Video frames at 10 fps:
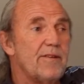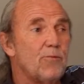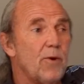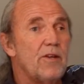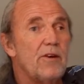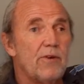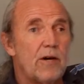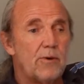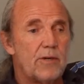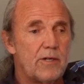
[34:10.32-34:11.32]
one of
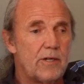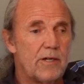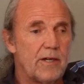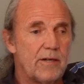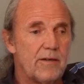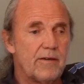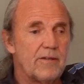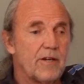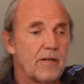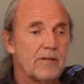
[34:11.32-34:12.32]
our
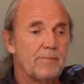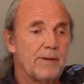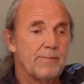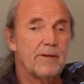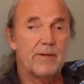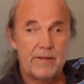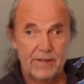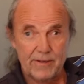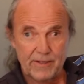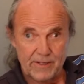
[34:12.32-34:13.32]
young people,
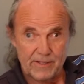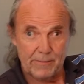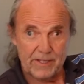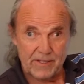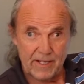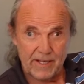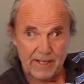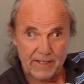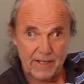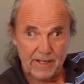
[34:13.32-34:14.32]
Sebastian, I
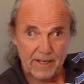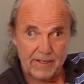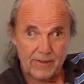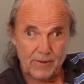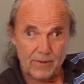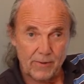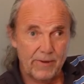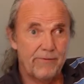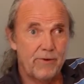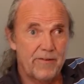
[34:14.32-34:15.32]
don't know
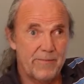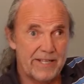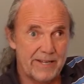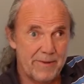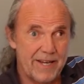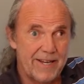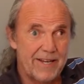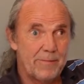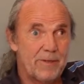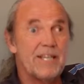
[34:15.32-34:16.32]
if you have met him,
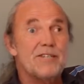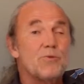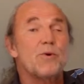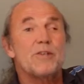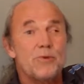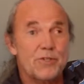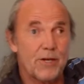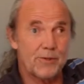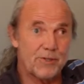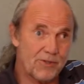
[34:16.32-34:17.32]
but he's the one who's
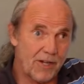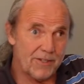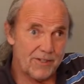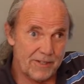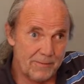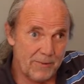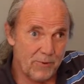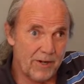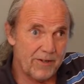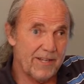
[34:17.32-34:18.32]
going to start in
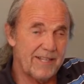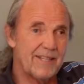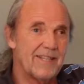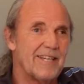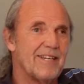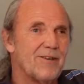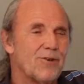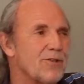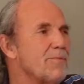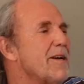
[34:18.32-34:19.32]
Memoar in the
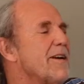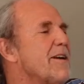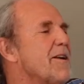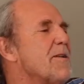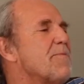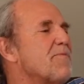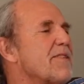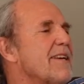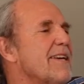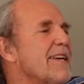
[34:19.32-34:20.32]
autumn.
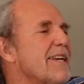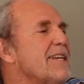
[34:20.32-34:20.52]
He